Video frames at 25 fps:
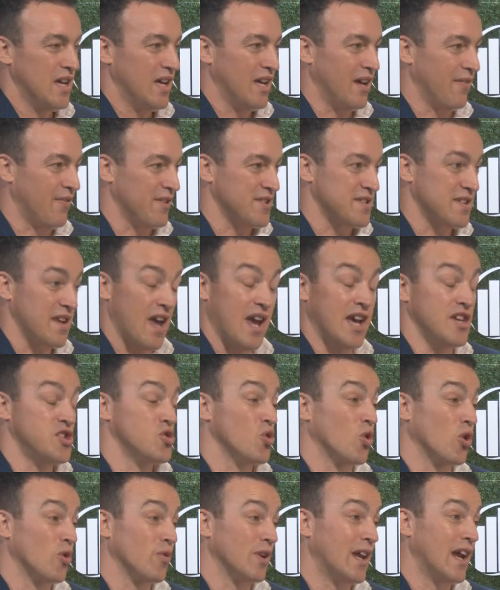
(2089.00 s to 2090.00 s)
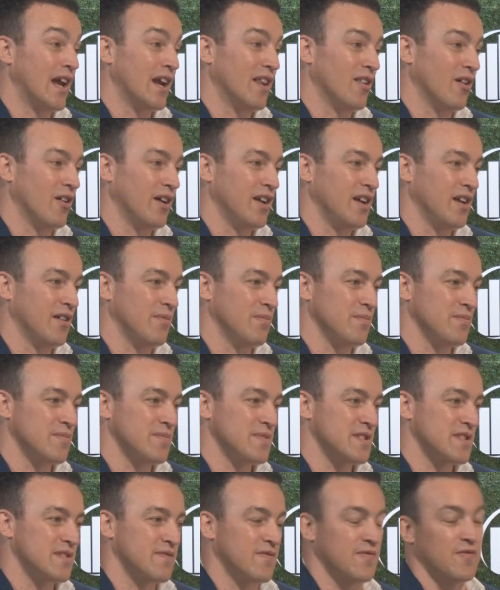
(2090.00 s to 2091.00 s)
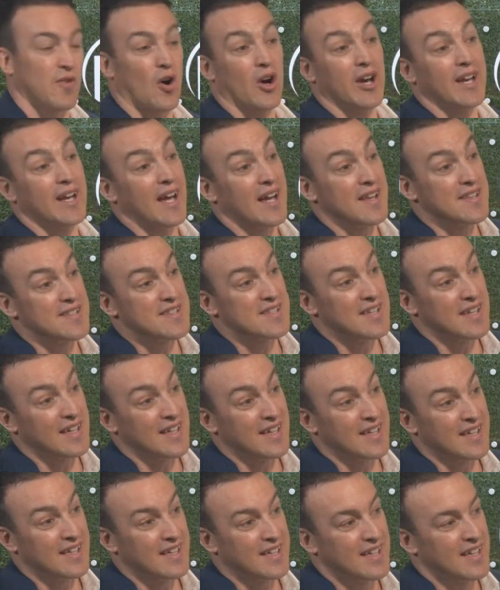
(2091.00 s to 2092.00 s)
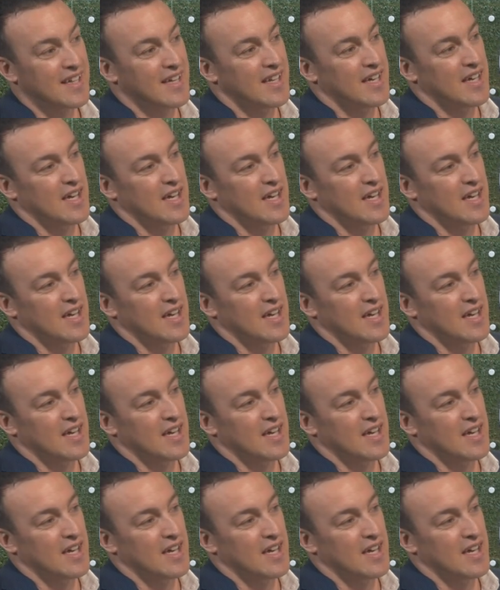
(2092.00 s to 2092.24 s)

if it's HR related items, financing,